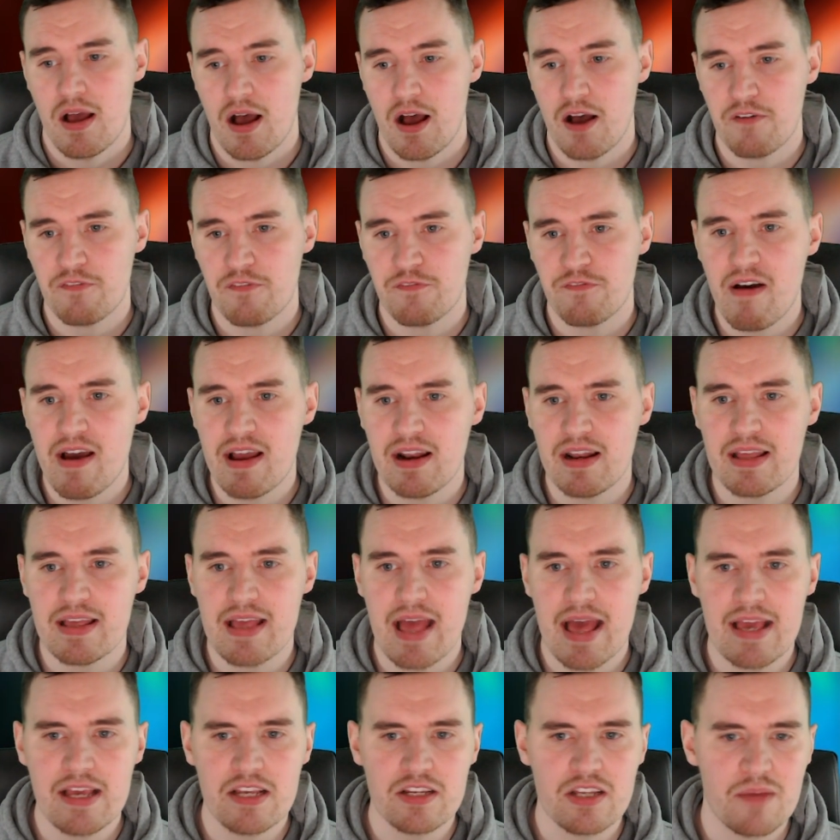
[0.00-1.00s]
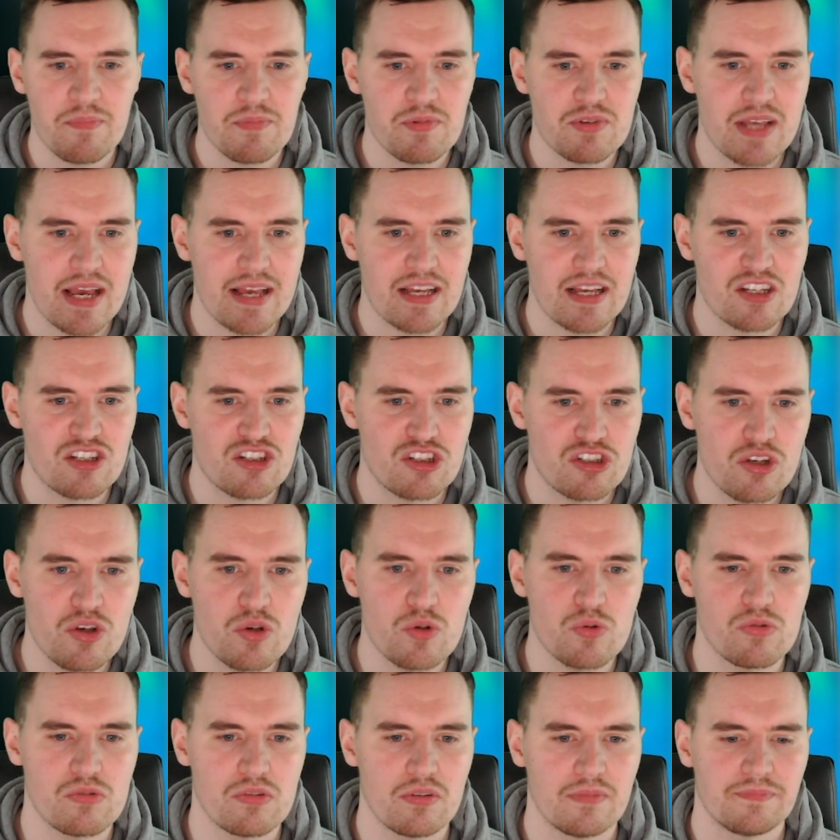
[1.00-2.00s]
Finally, AEW is getting
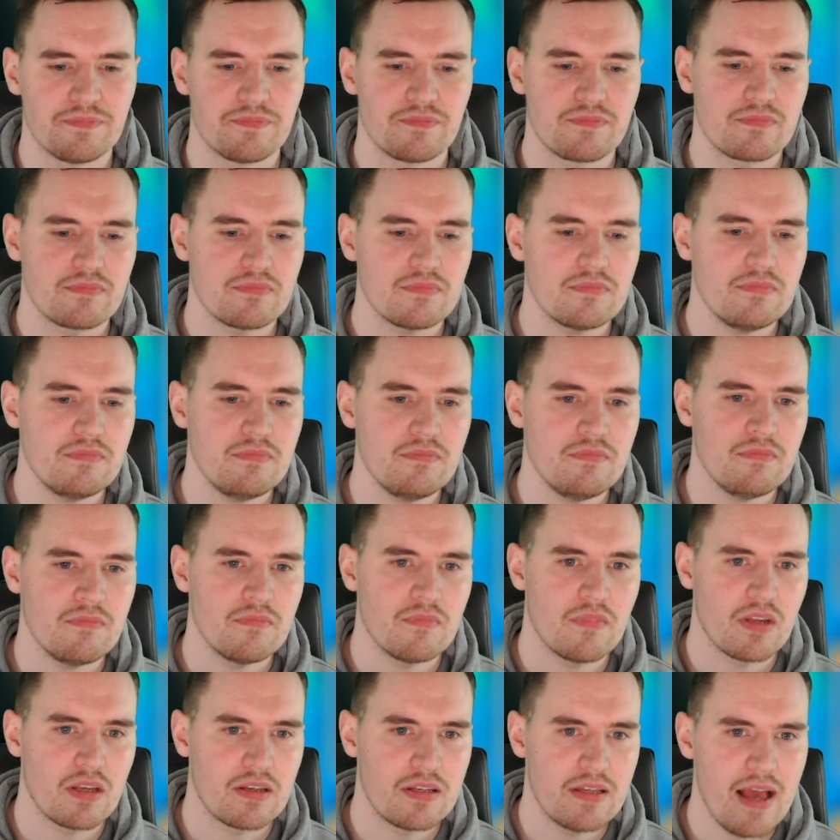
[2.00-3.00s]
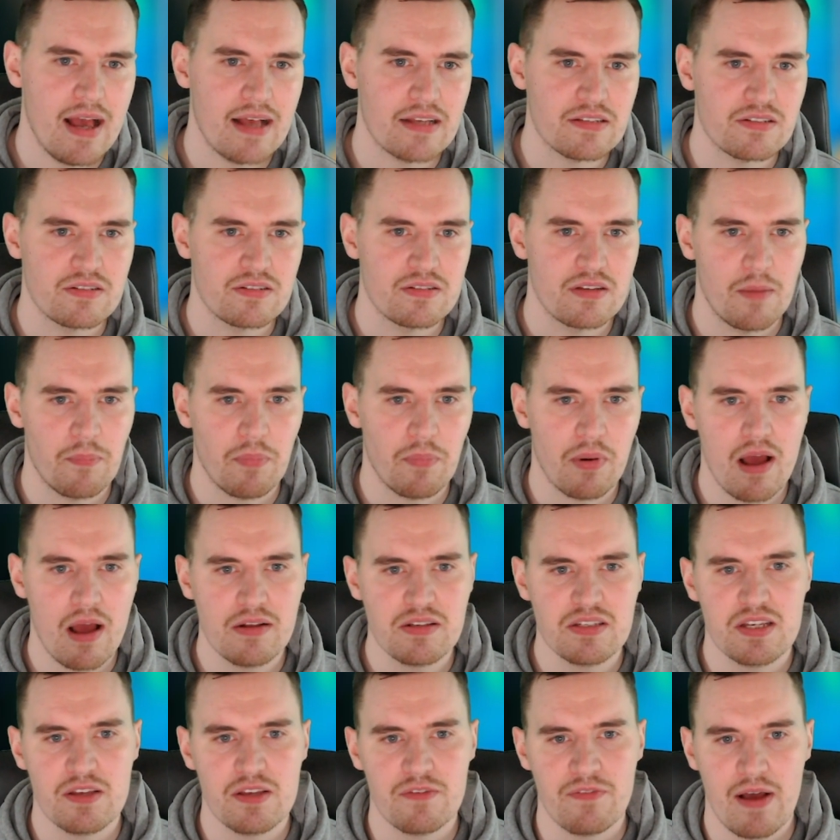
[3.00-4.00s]
sued. Yes, a
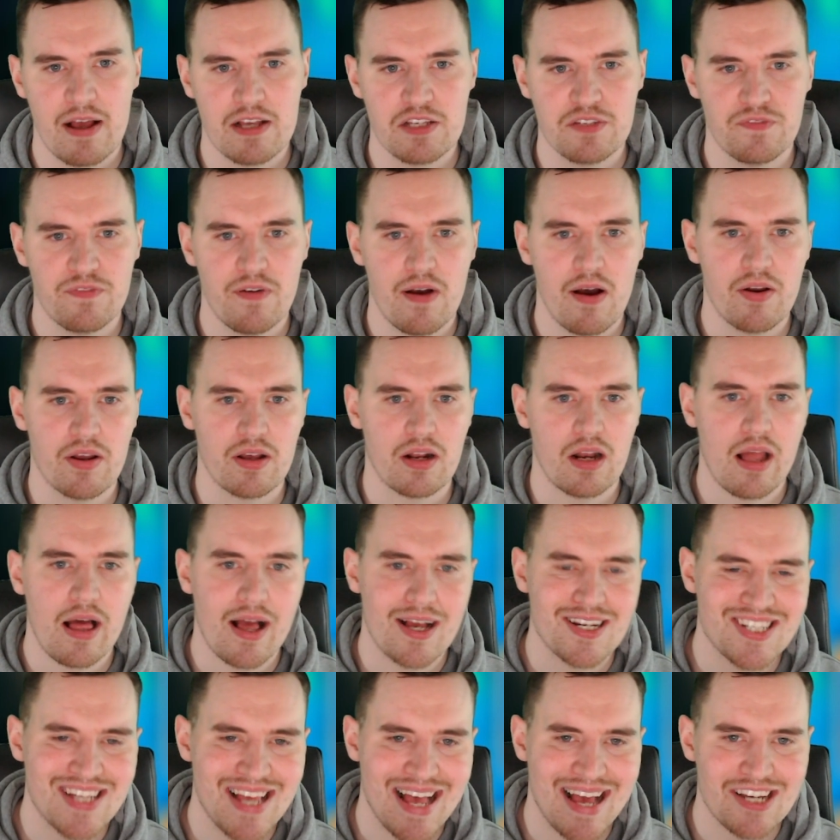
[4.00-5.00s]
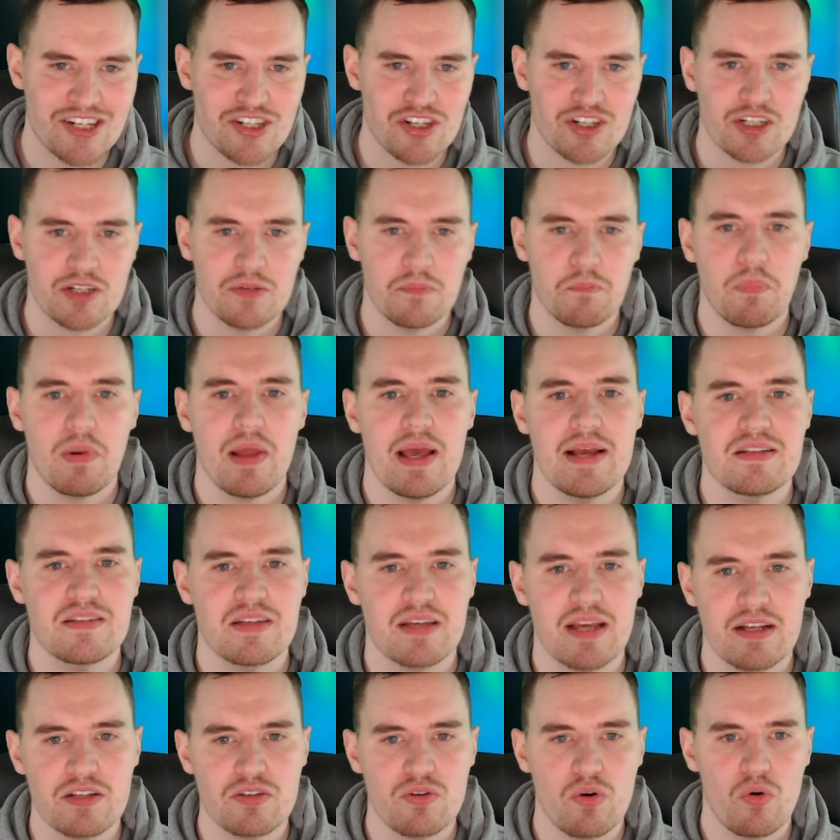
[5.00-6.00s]
plaintiff has filed a class action complaint
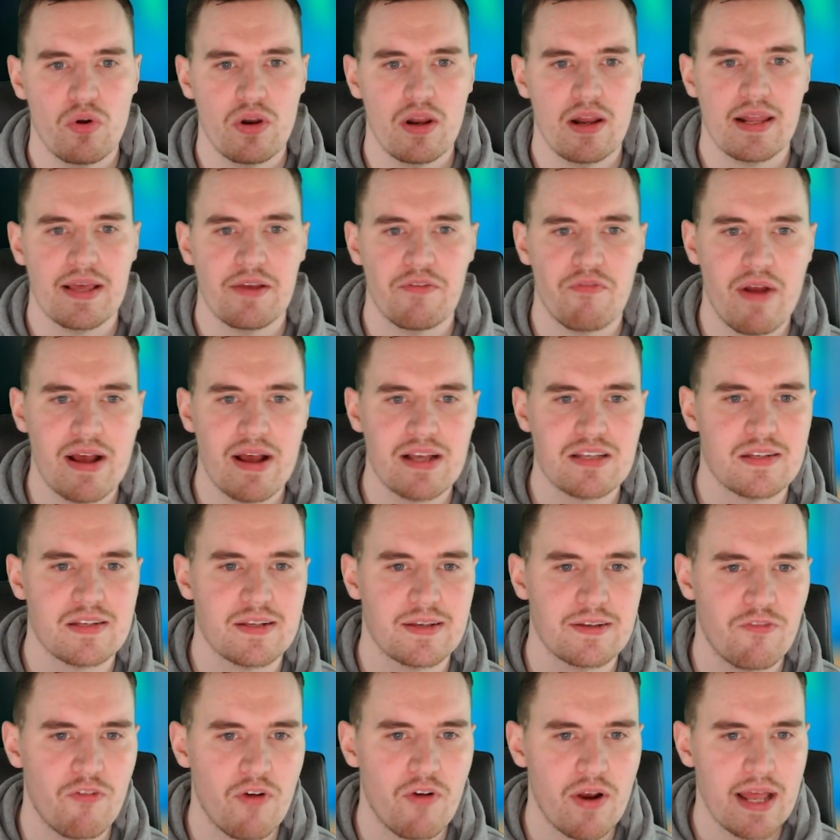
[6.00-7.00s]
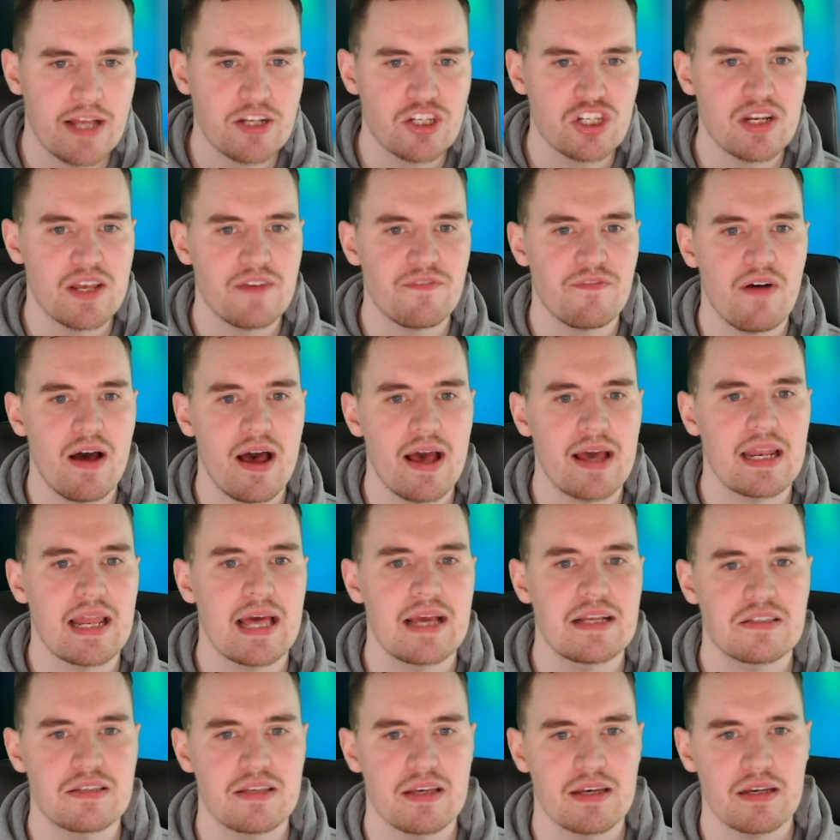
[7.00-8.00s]
against All Elite Wrestling for allegedly
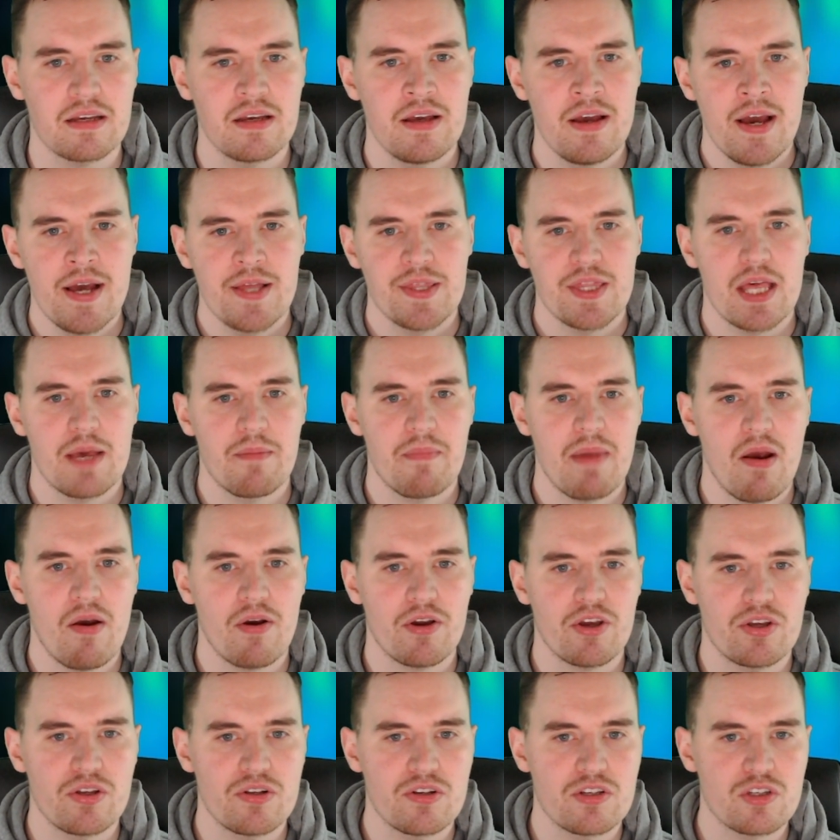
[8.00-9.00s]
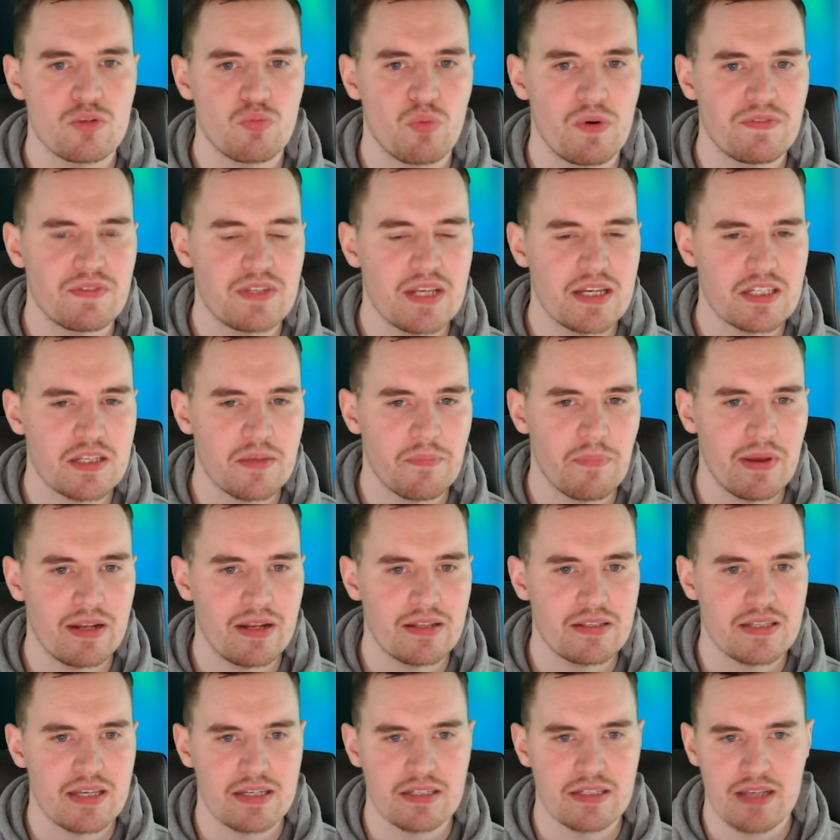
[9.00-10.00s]
violating the Americans with
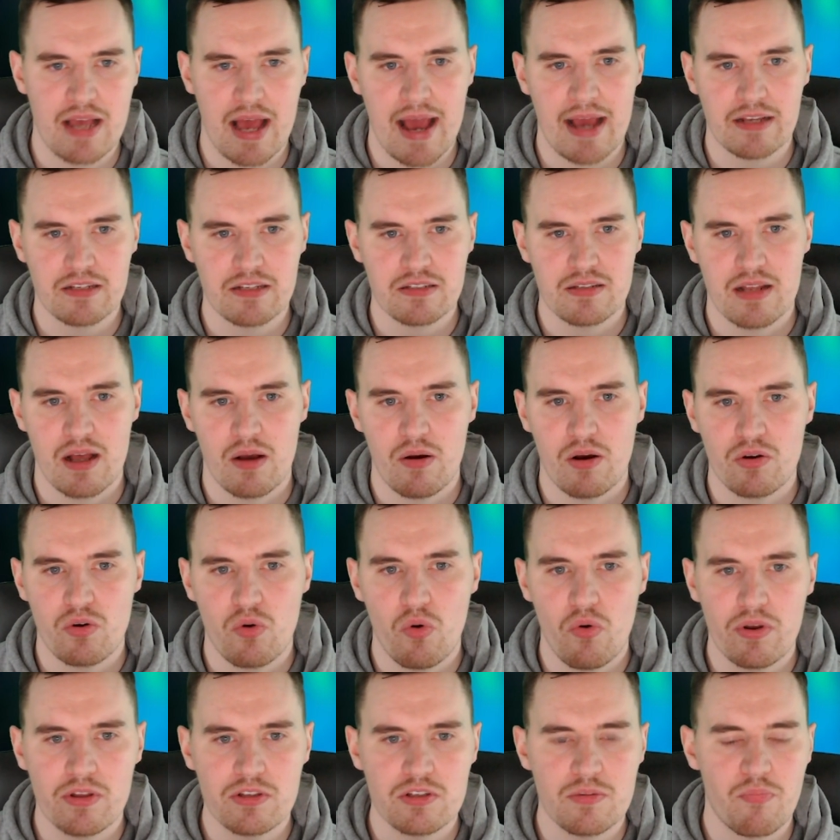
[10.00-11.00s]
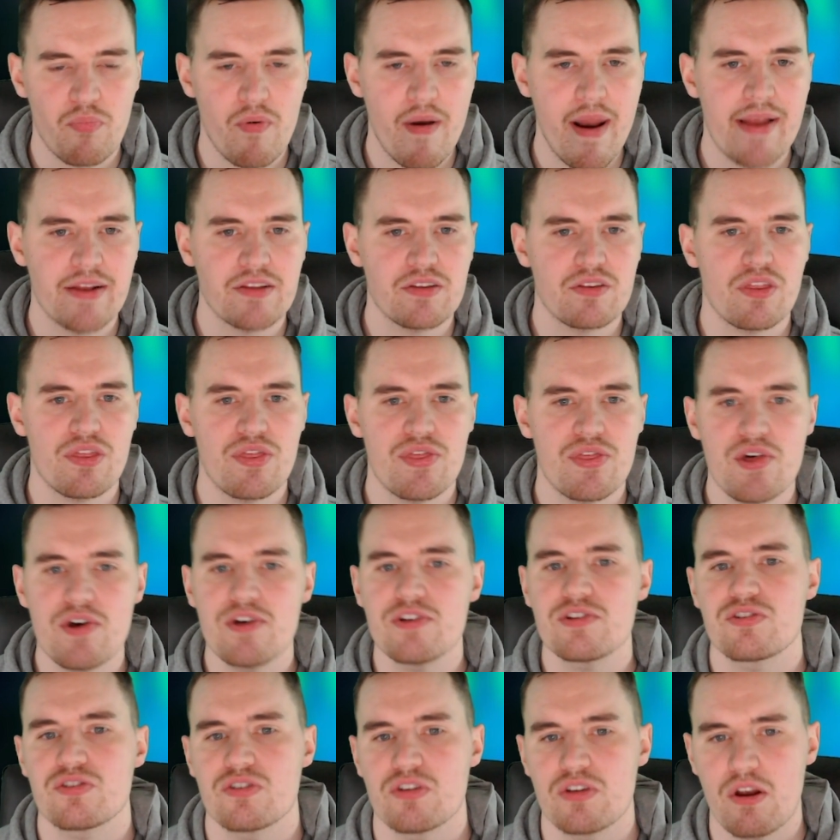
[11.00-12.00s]
Disabilities Act. Now, according to Brandon
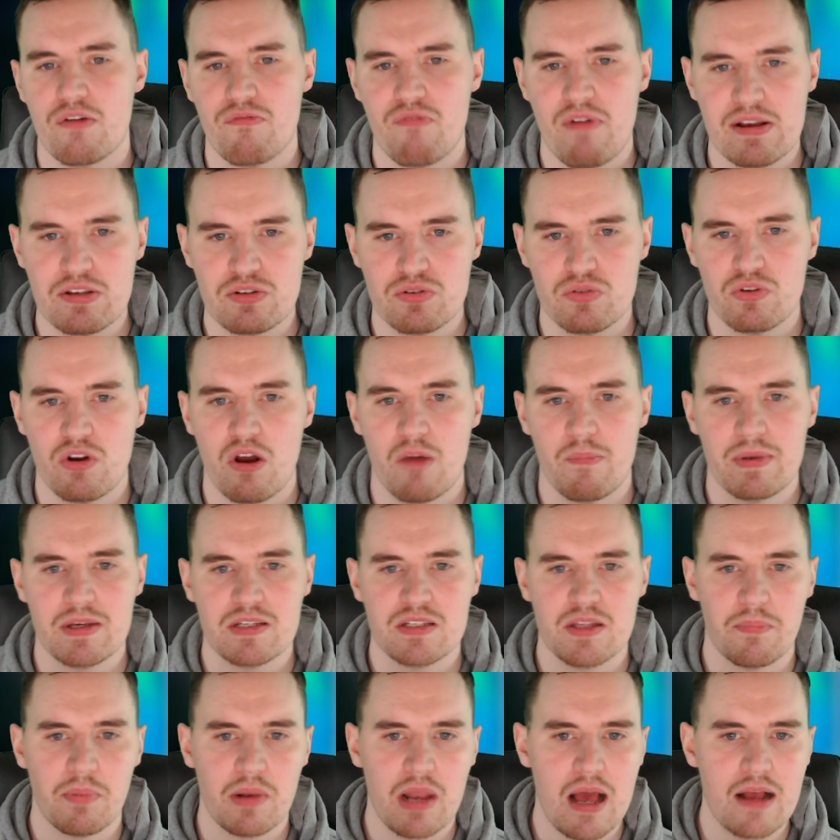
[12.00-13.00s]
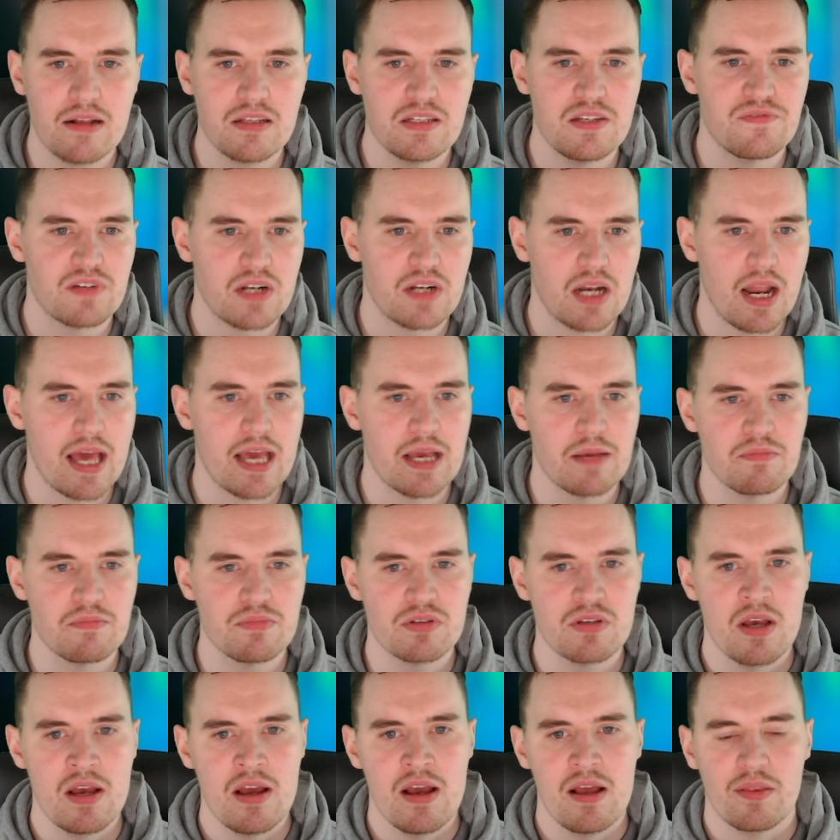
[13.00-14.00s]
Thurston of WrestleNomics, the plaintiff
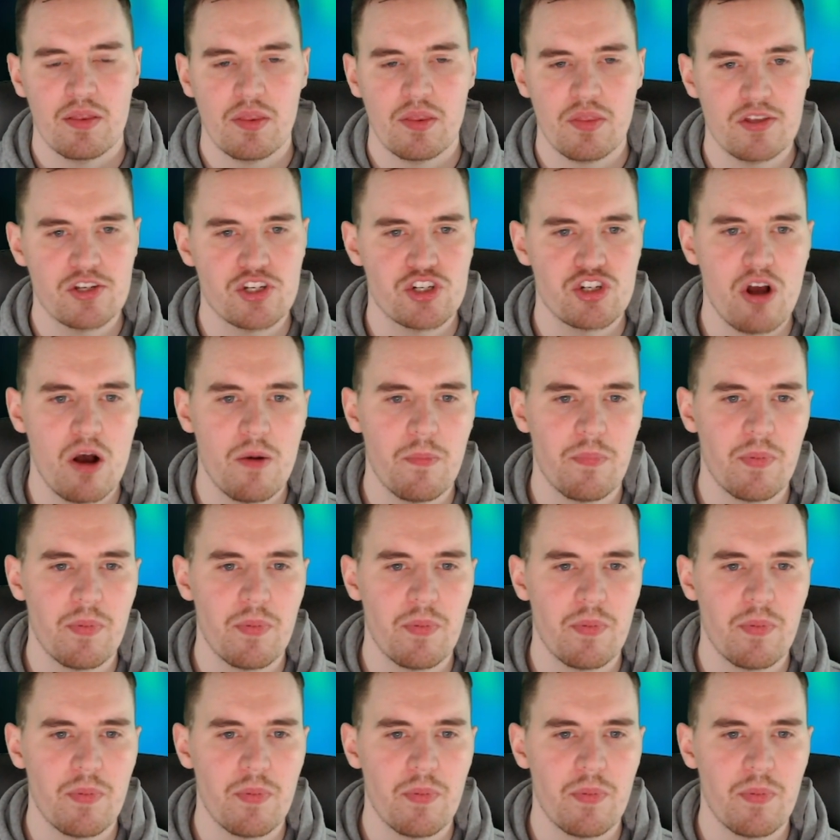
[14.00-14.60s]
claims that the Shop